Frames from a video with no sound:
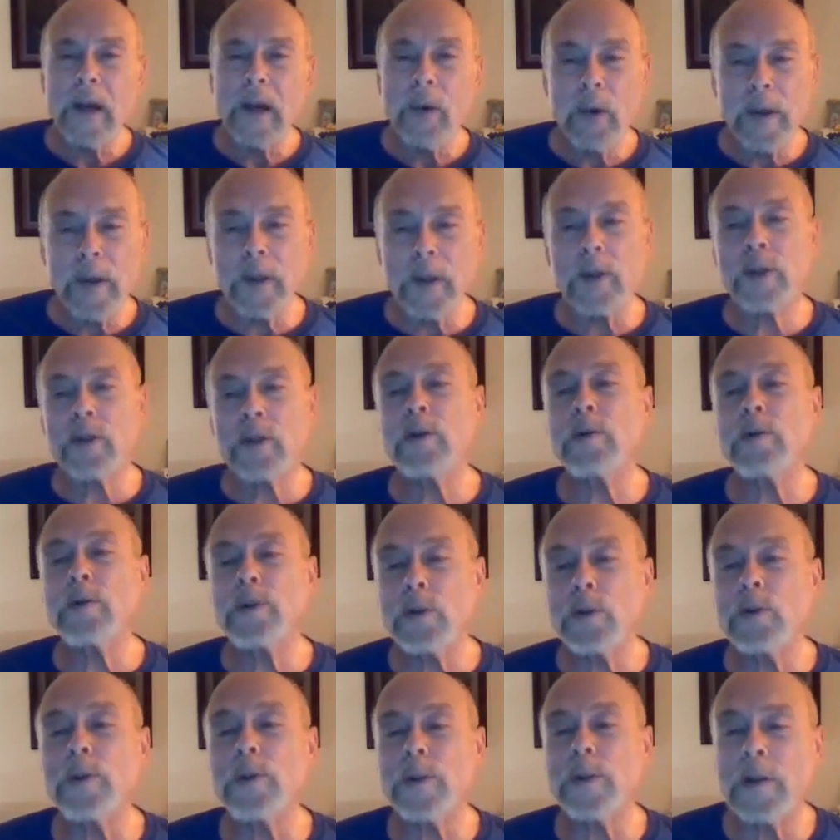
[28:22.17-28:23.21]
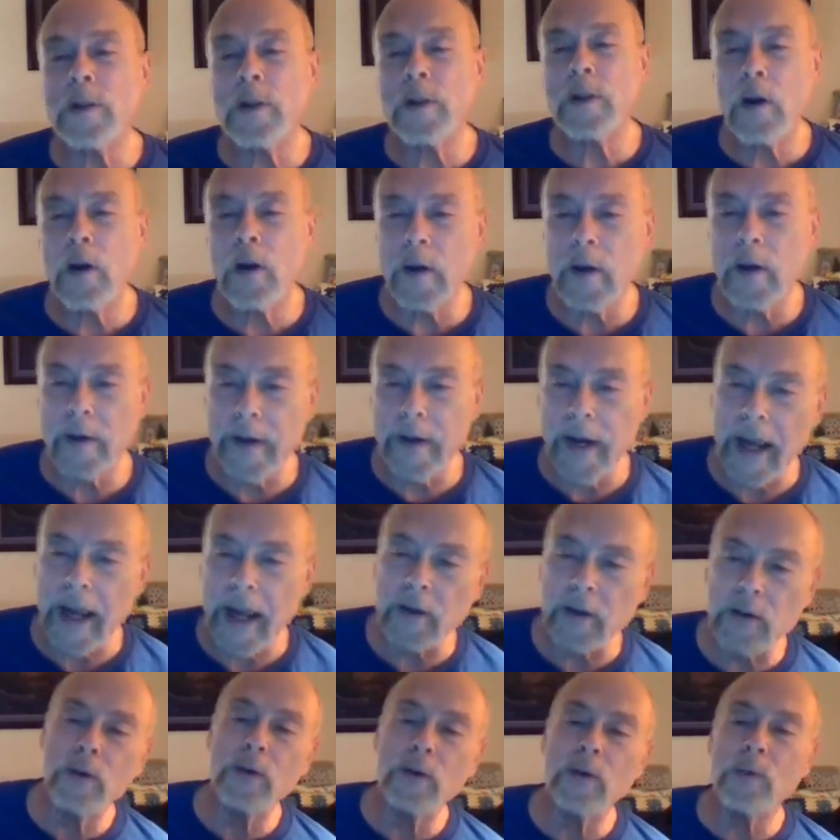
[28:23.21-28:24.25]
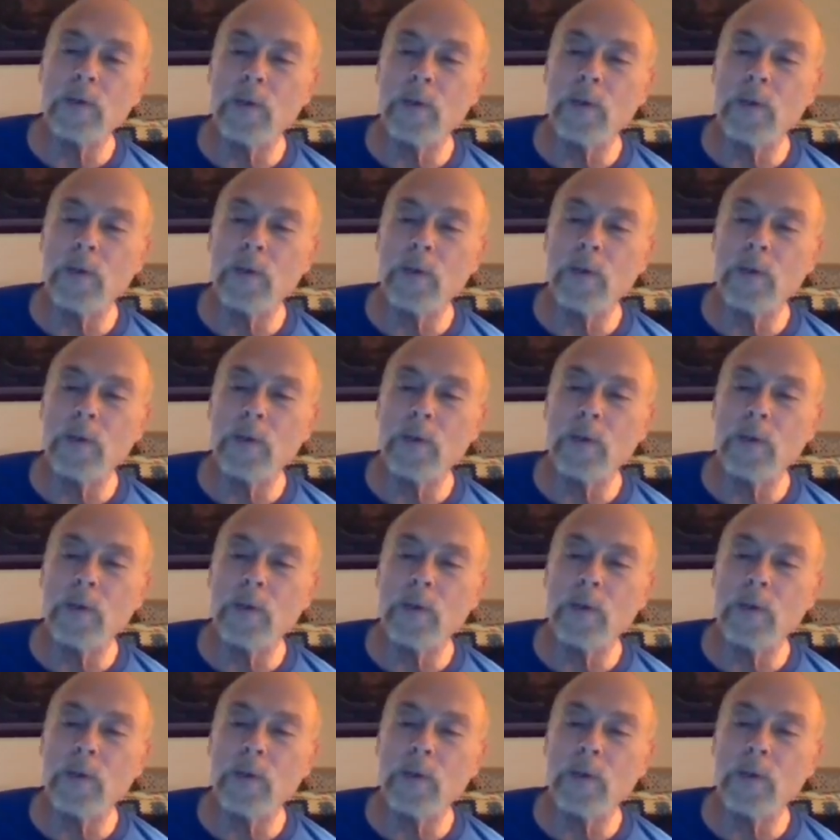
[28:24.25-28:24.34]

Well, there's two schools of thought on that, two